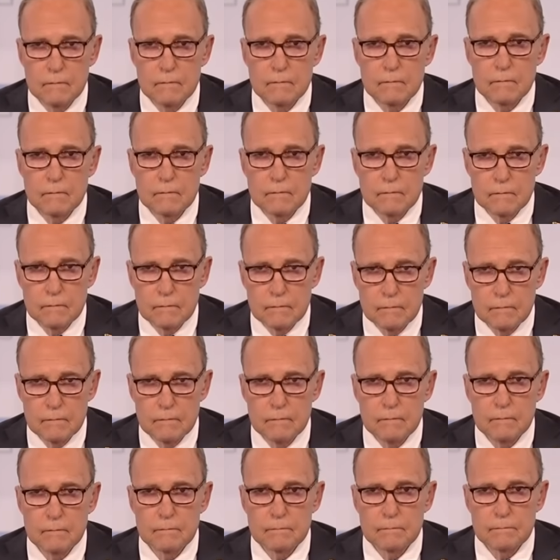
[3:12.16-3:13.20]

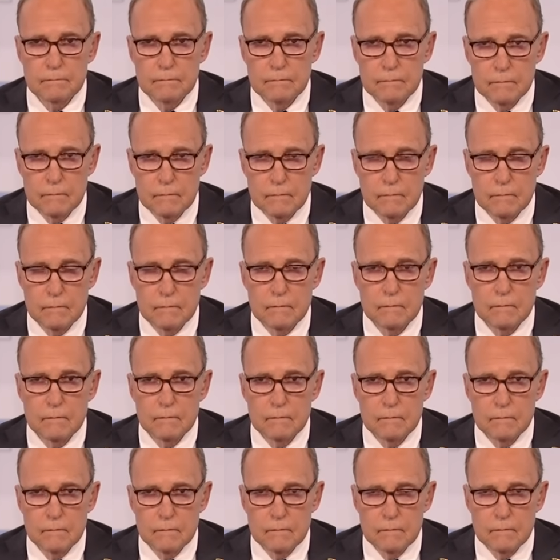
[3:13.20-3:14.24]

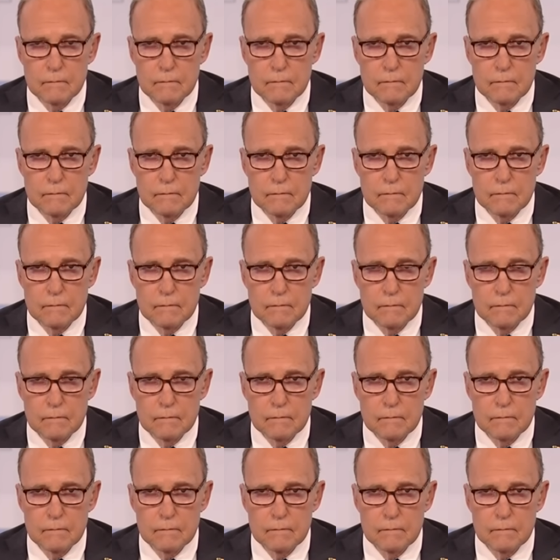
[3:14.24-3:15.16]
The person shown says nothing.